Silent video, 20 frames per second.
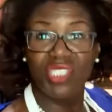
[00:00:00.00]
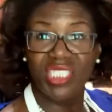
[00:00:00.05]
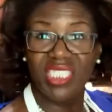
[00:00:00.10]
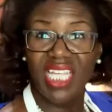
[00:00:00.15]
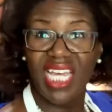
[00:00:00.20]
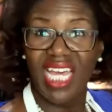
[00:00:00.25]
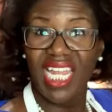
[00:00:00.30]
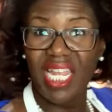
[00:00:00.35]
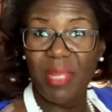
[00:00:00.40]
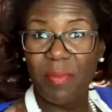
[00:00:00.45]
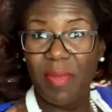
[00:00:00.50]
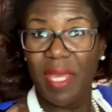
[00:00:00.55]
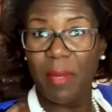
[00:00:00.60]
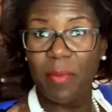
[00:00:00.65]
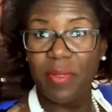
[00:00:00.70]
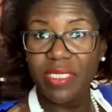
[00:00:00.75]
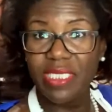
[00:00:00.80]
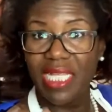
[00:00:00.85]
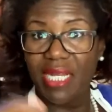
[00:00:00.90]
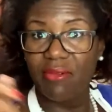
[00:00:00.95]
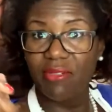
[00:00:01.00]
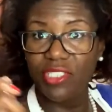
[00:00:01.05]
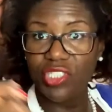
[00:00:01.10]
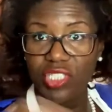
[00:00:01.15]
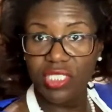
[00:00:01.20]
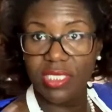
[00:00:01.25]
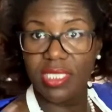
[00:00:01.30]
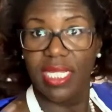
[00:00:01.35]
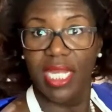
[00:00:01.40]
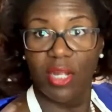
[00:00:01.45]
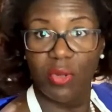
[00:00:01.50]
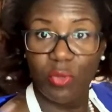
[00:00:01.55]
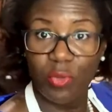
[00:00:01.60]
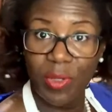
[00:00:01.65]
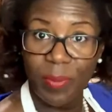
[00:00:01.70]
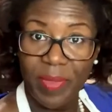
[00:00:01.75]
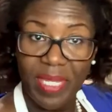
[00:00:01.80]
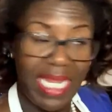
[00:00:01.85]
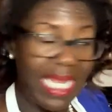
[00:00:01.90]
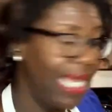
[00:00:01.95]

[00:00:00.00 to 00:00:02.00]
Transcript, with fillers: I'm just cutting peppers, I would just like rip